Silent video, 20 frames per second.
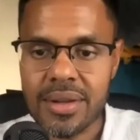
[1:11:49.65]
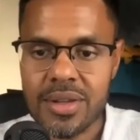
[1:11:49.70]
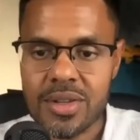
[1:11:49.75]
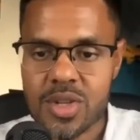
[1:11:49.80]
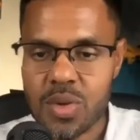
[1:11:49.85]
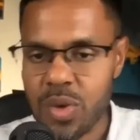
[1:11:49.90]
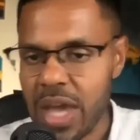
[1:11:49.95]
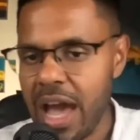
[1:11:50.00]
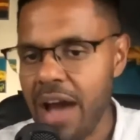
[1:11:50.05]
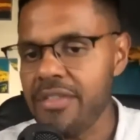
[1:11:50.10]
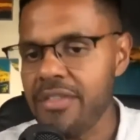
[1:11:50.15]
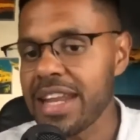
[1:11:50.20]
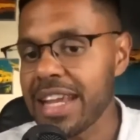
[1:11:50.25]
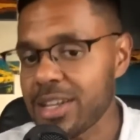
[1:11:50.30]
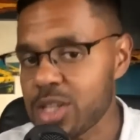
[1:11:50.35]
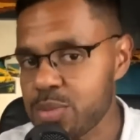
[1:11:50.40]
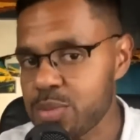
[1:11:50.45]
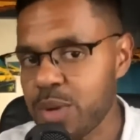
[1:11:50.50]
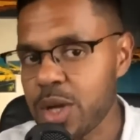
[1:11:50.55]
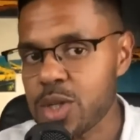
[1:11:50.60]
So we have an
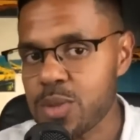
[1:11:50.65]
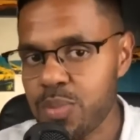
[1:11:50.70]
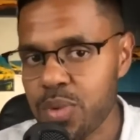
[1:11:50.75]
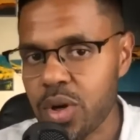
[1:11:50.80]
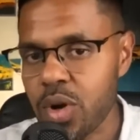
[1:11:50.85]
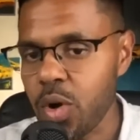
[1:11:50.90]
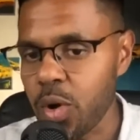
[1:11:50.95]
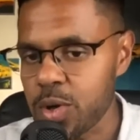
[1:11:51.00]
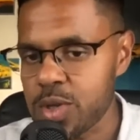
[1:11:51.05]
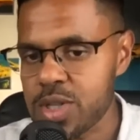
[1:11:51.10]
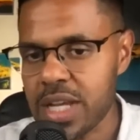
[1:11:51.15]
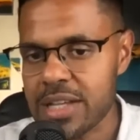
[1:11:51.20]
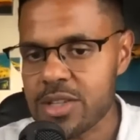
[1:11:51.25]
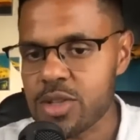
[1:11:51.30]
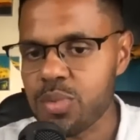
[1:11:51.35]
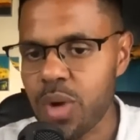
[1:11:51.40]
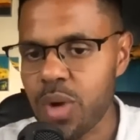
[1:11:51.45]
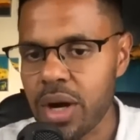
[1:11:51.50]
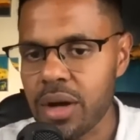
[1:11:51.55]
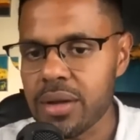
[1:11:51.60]
express course
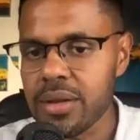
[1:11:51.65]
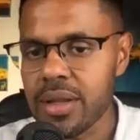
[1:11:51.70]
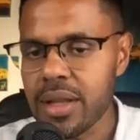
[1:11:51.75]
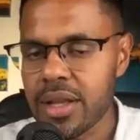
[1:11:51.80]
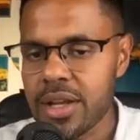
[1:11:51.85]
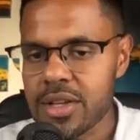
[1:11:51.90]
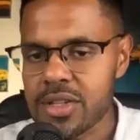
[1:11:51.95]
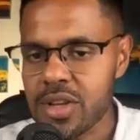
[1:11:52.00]
as well.